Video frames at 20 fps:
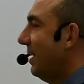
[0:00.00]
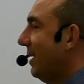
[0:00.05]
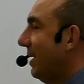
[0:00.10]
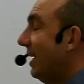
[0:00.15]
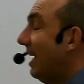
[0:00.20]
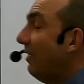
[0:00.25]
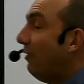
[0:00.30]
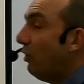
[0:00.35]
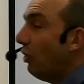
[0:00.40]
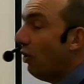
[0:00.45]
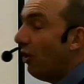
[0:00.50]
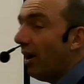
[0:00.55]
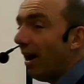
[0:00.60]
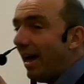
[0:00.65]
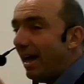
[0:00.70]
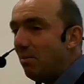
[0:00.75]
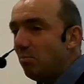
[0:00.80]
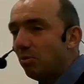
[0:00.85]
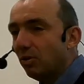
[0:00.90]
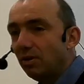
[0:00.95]
If you're
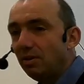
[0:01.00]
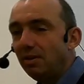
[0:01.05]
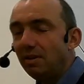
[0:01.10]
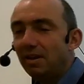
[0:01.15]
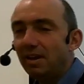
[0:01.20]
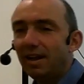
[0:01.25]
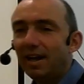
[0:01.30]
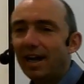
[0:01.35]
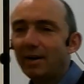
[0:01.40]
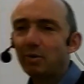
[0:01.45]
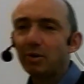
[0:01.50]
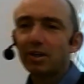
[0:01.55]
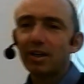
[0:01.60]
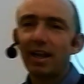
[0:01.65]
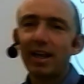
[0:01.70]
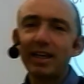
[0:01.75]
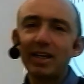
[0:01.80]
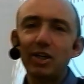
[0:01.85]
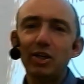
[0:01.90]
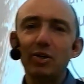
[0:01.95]
able, I would
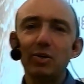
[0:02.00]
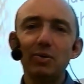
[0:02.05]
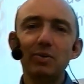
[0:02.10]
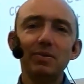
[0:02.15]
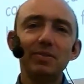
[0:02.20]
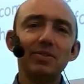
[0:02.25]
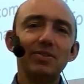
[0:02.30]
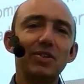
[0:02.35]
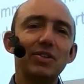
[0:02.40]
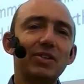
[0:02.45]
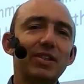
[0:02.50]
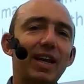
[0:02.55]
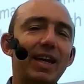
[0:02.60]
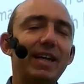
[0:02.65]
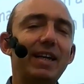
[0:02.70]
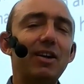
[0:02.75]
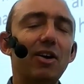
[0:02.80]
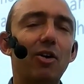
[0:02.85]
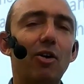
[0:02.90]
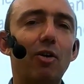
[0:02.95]
like you to
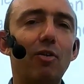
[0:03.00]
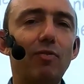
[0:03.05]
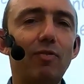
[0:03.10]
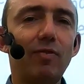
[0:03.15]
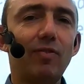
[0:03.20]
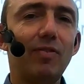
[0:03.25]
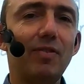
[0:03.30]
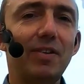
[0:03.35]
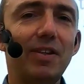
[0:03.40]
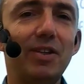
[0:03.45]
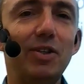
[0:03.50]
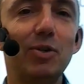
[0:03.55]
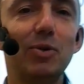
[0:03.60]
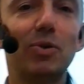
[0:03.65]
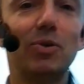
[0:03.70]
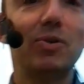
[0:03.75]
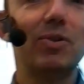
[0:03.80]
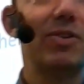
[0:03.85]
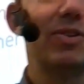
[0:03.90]
take off your